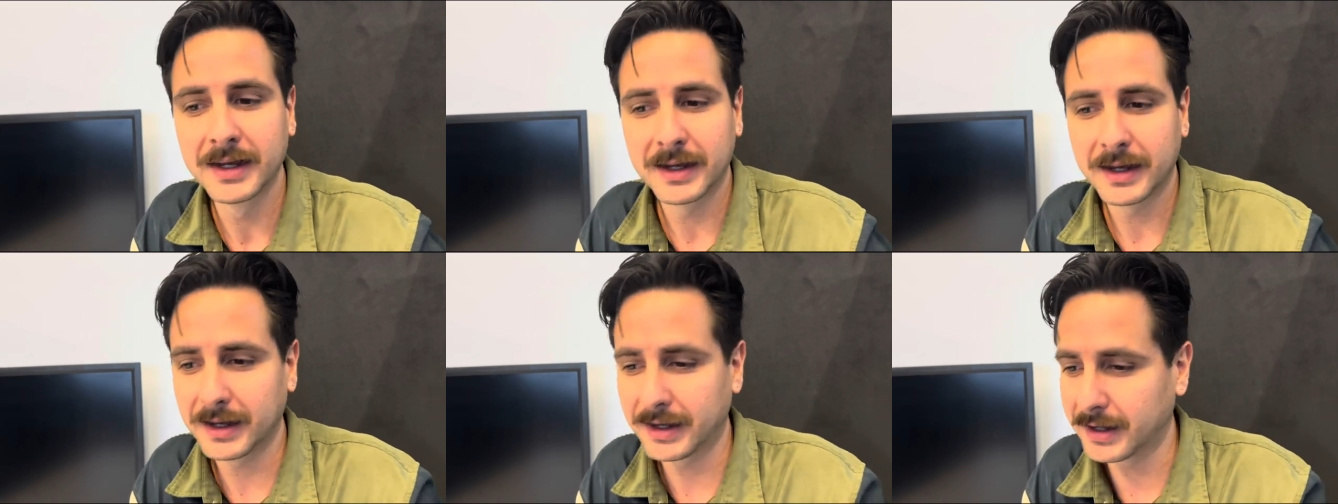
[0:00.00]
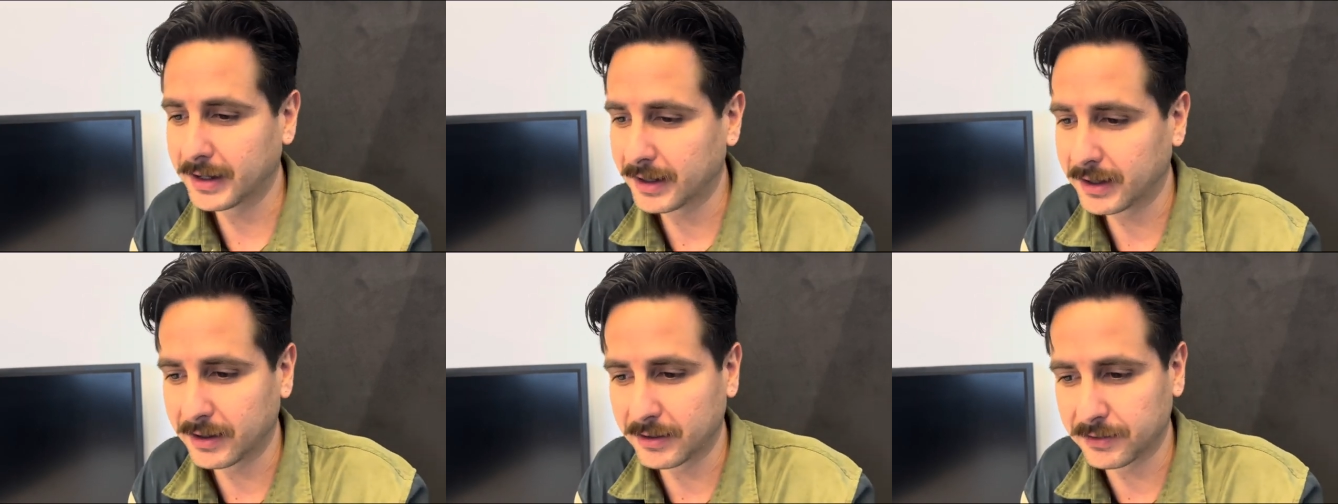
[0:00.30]

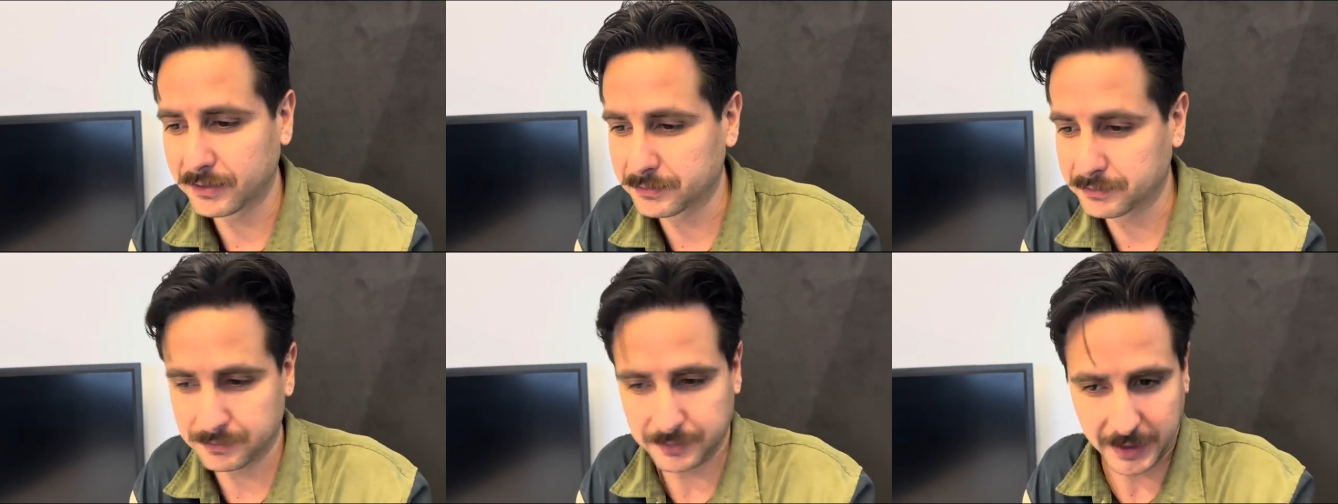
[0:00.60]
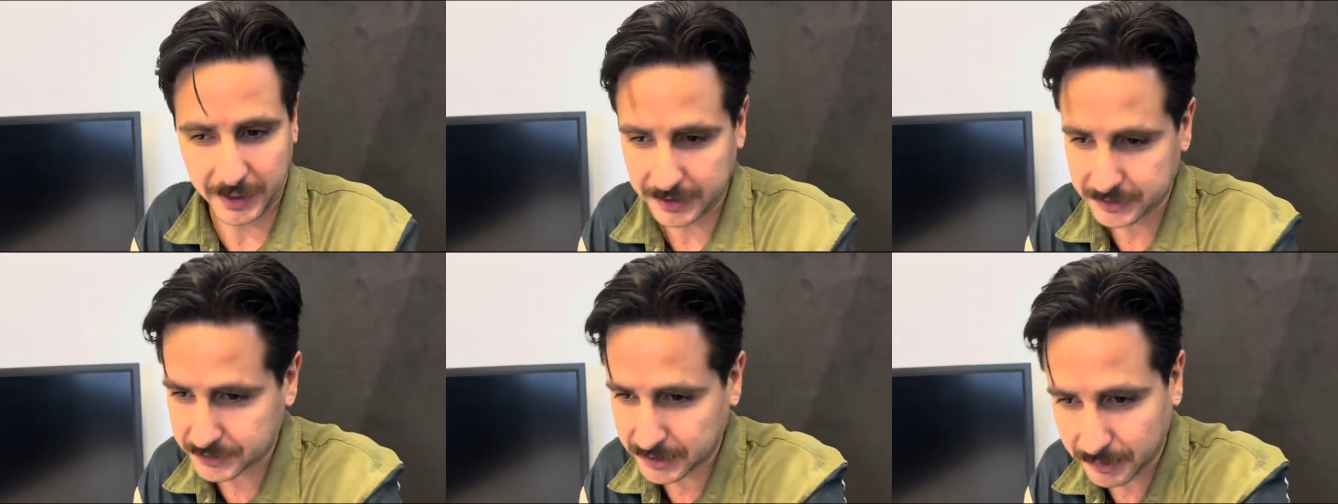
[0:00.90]
uh,
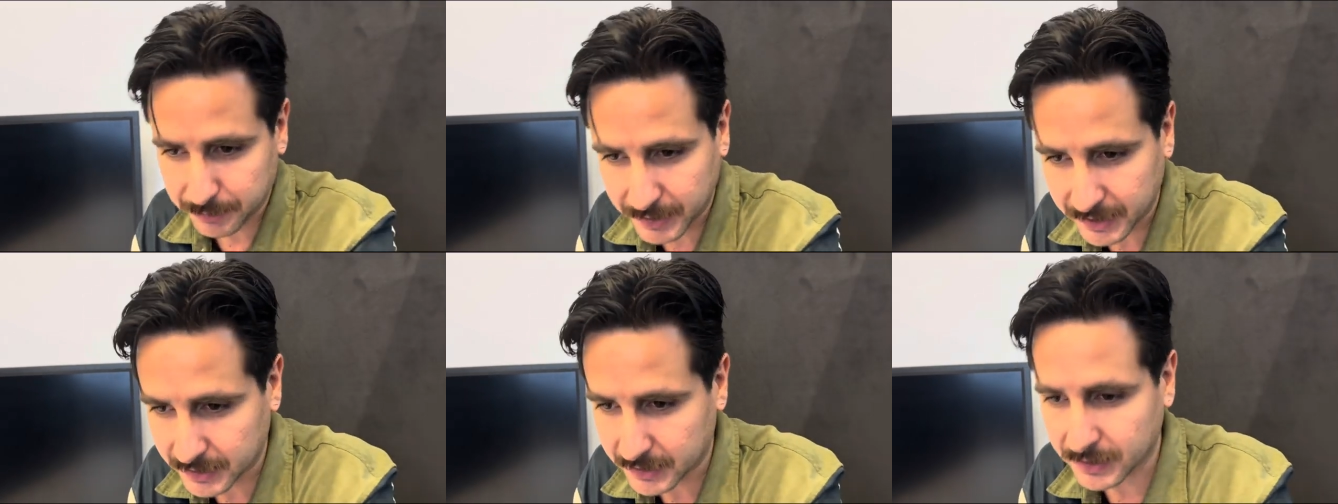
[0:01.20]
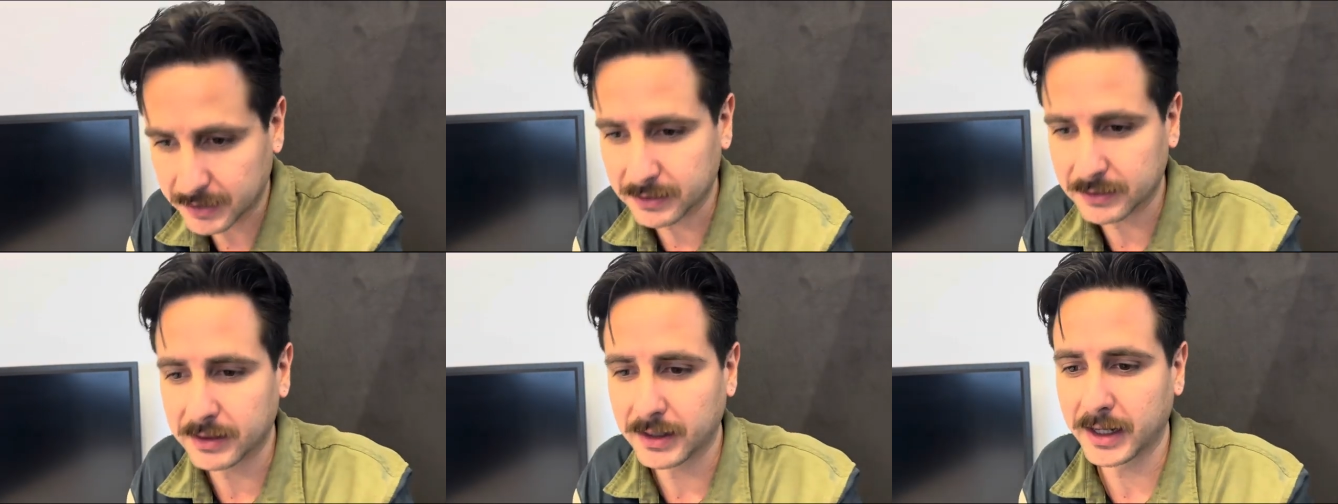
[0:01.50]
Inter
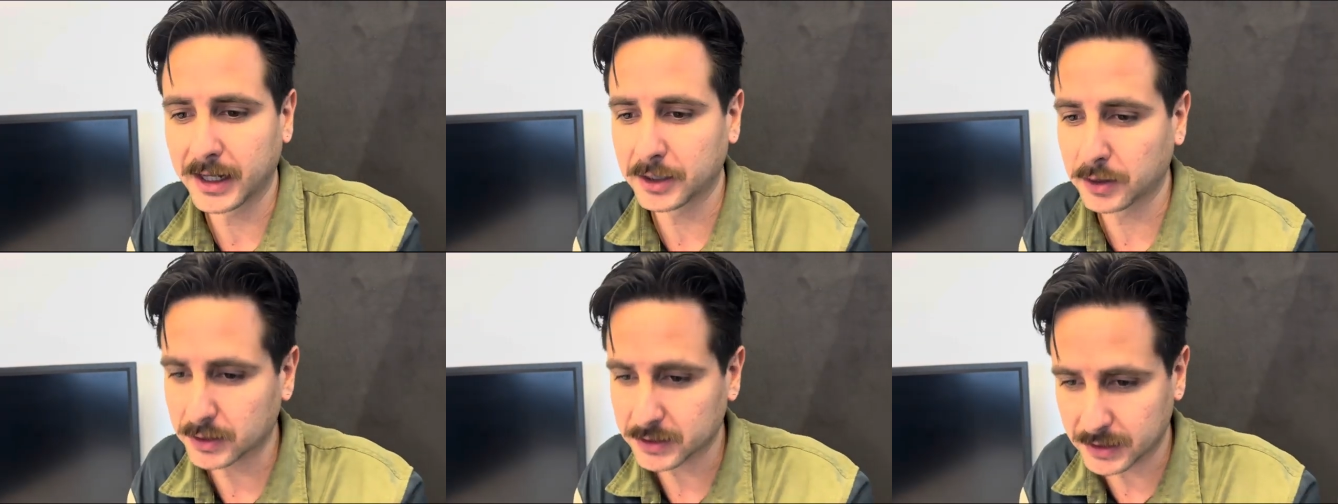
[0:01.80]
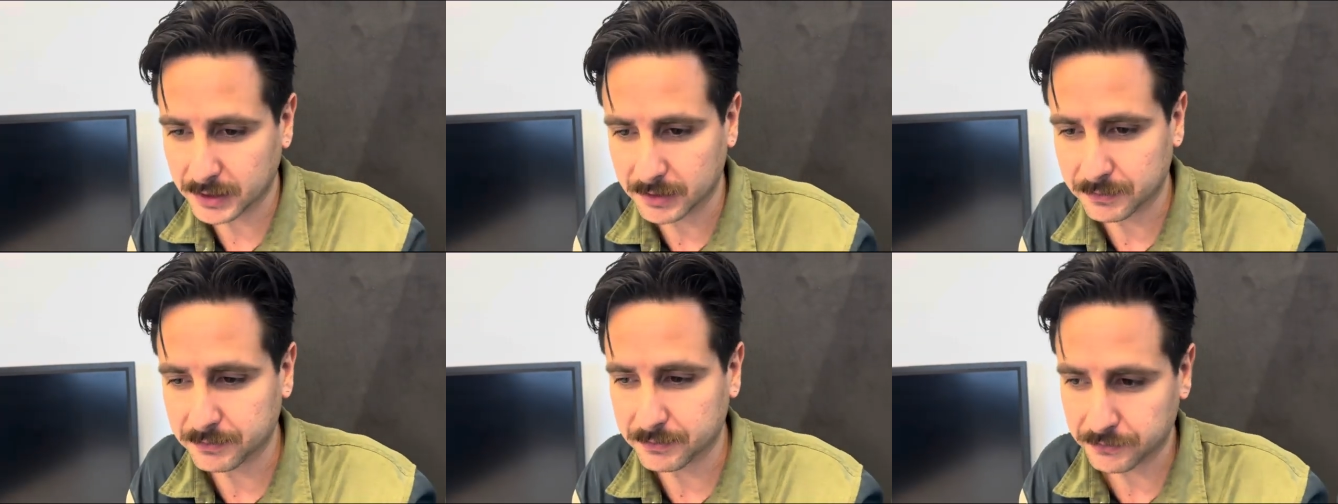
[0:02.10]
Milan, and
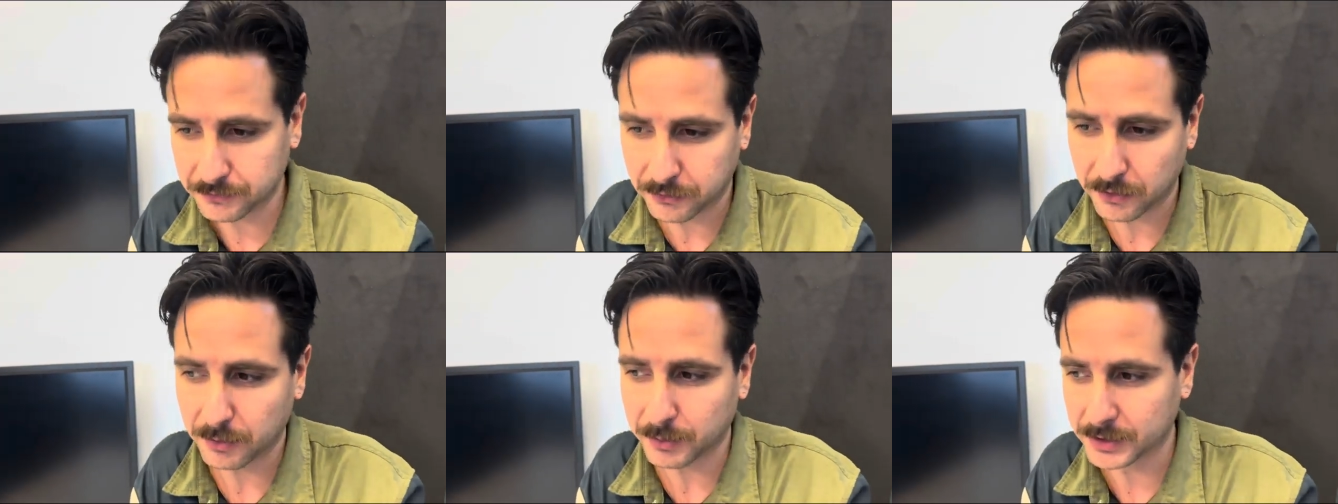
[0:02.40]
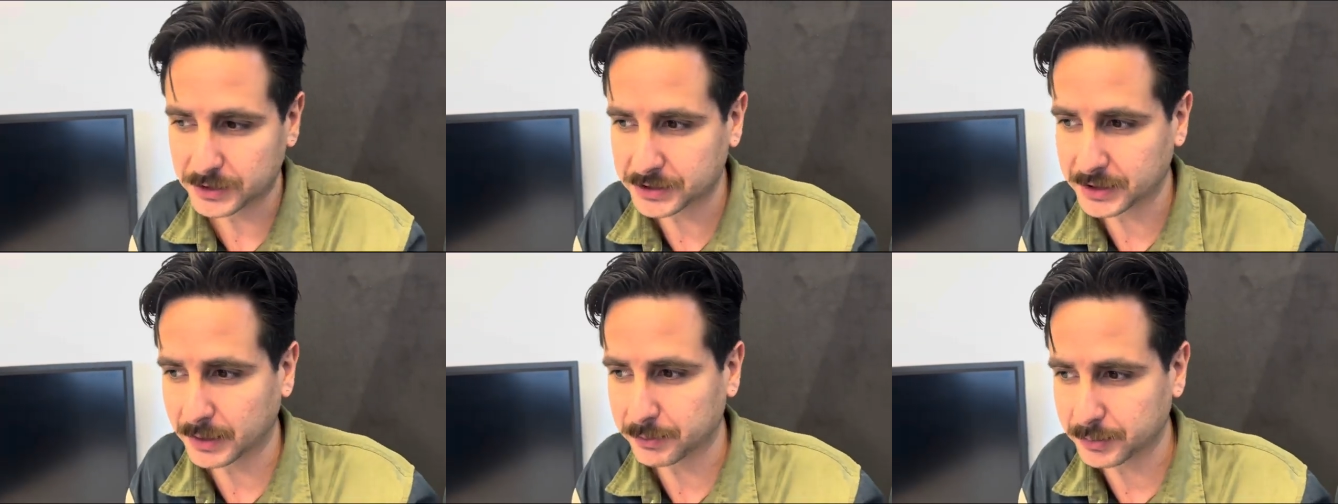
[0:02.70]
other former
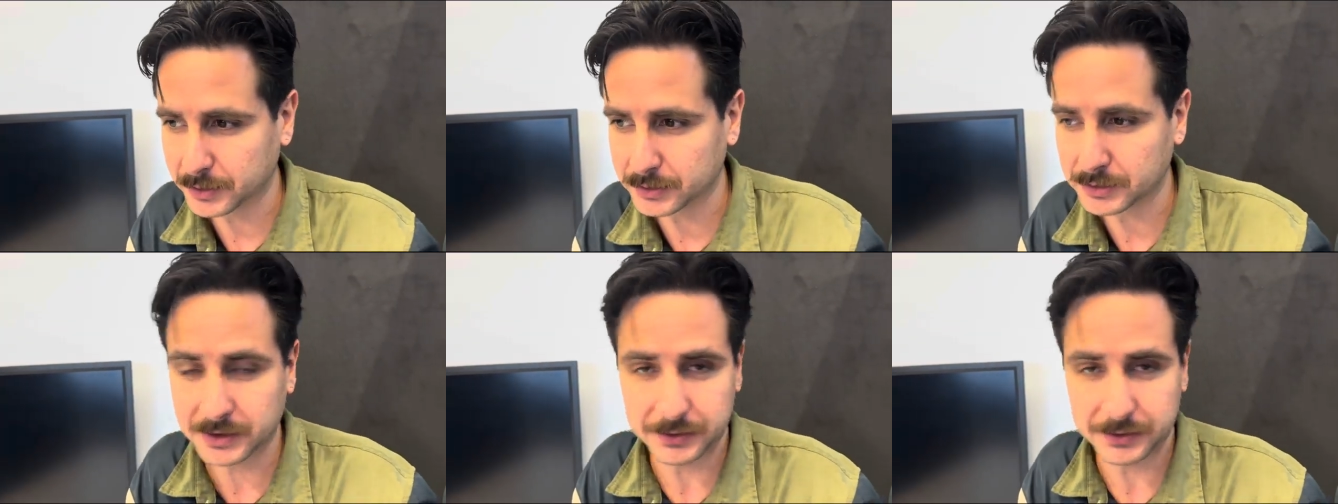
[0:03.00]
champions.